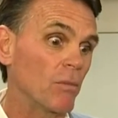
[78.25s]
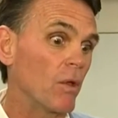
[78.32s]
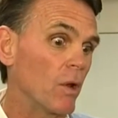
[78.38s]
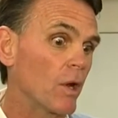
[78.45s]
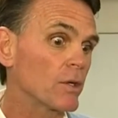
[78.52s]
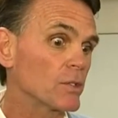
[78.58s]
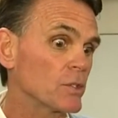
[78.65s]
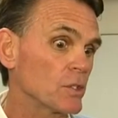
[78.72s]
the
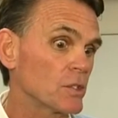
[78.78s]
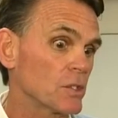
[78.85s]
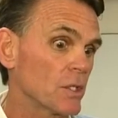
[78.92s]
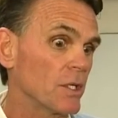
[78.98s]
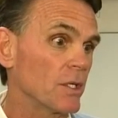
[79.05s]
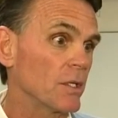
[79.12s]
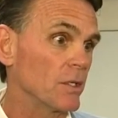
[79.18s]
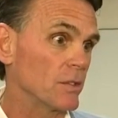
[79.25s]
largest
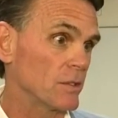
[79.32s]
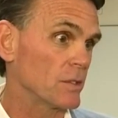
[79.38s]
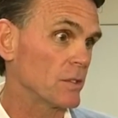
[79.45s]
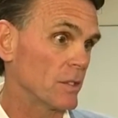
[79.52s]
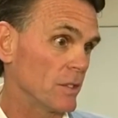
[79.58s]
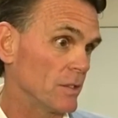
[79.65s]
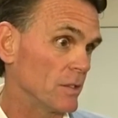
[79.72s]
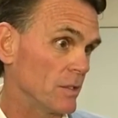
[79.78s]
city in
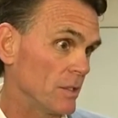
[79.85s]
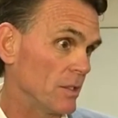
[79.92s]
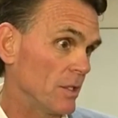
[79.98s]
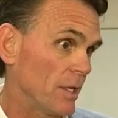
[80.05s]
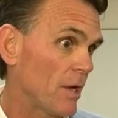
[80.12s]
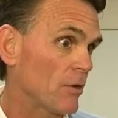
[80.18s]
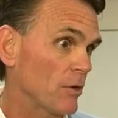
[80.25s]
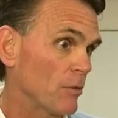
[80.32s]

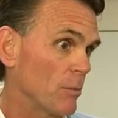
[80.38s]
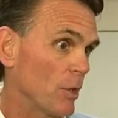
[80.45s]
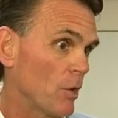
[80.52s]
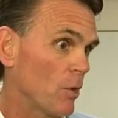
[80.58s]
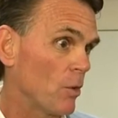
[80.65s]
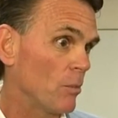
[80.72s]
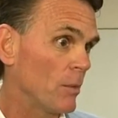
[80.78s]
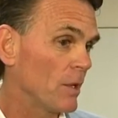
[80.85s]
the county of
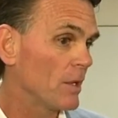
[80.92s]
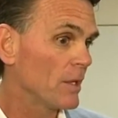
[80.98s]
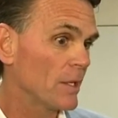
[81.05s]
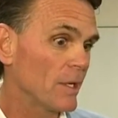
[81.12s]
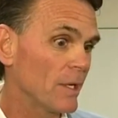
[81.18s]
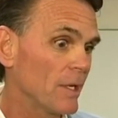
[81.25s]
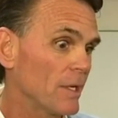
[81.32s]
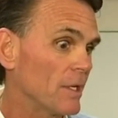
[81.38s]
Macomb
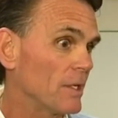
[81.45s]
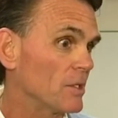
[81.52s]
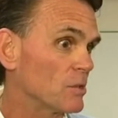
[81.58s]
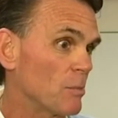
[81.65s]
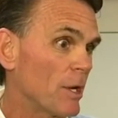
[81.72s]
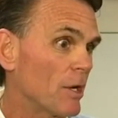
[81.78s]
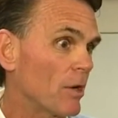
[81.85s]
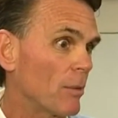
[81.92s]
and
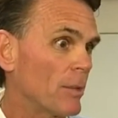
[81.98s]
its mayor.